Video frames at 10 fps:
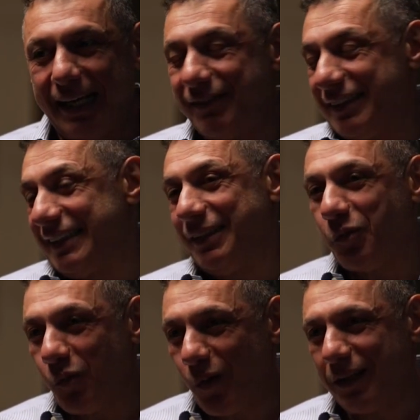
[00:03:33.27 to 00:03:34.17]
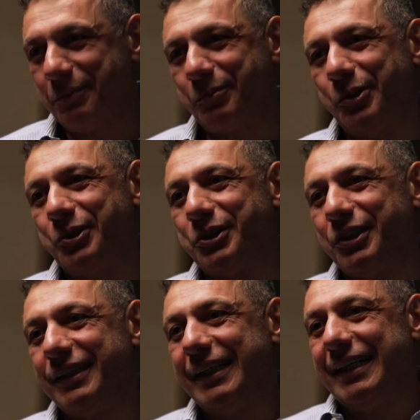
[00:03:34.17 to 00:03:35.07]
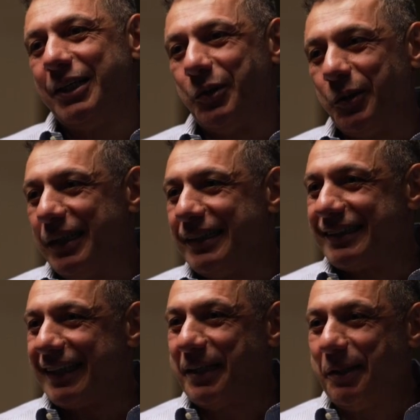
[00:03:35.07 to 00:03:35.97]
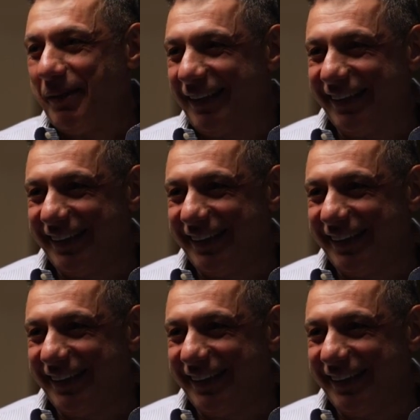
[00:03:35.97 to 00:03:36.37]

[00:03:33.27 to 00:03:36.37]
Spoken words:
I haven't seen one person who is a criminal.